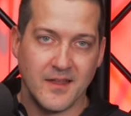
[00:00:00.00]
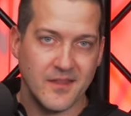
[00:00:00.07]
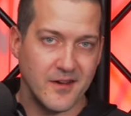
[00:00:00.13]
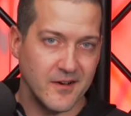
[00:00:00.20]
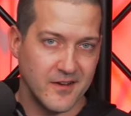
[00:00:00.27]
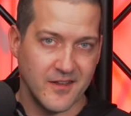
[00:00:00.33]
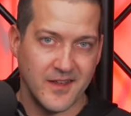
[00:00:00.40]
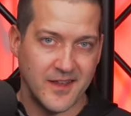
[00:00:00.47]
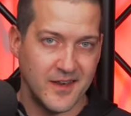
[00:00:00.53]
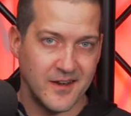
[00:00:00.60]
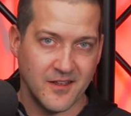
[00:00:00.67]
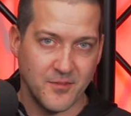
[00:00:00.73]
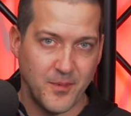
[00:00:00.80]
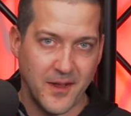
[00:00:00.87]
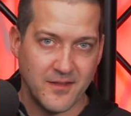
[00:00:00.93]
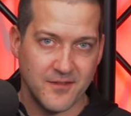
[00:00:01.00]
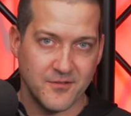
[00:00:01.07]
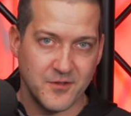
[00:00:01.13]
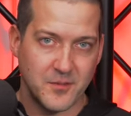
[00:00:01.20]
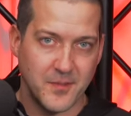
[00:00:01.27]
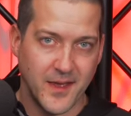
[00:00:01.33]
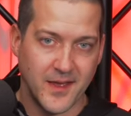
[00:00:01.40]
They're
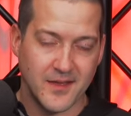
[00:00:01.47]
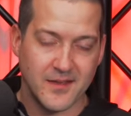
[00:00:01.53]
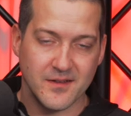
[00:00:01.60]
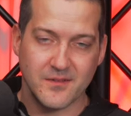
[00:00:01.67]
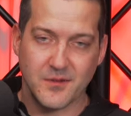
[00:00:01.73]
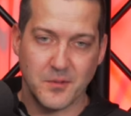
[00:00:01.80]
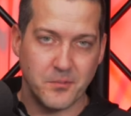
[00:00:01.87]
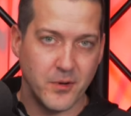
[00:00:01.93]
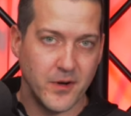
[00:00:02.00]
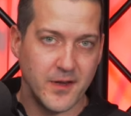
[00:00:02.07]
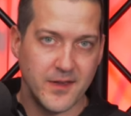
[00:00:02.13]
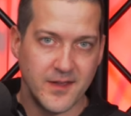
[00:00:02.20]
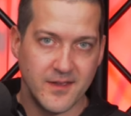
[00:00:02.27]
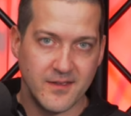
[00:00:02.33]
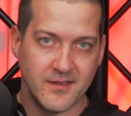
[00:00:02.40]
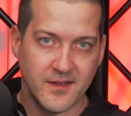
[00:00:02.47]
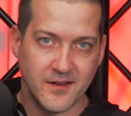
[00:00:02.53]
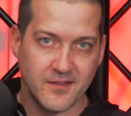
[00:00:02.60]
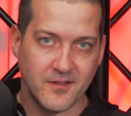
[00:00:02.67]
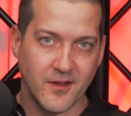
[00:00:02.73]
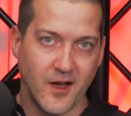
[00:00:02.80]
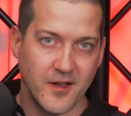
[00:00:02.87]
inexpensive to make, they're pretty easy
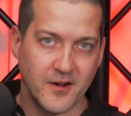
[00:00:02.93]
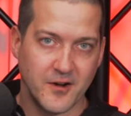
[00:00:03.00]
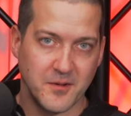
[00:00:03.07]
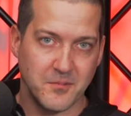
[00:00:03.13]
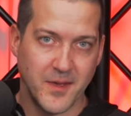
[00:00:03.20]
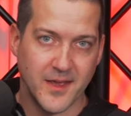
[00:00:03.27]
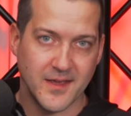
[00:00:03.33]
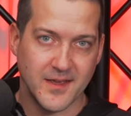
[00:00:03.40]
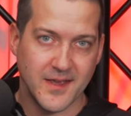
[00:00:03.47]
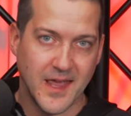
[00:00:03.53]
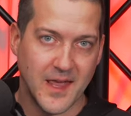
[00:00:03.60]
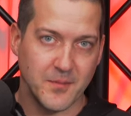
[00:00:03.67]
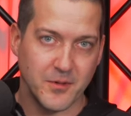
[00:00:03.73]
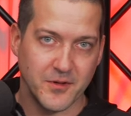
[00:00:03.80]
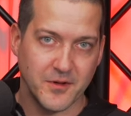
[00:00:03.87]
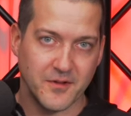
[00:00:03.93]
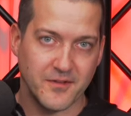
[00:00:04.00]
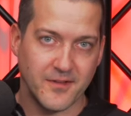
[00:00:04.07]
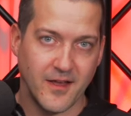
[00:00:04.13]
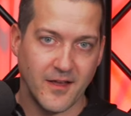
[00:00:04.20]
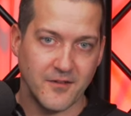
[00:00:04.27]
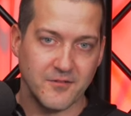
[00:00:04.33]
to solder and make a cable
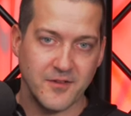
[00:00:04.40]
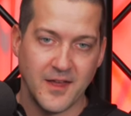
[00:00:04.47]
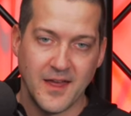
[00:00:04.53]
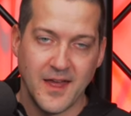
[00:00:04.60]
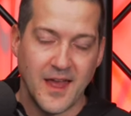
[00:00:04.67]
yourself,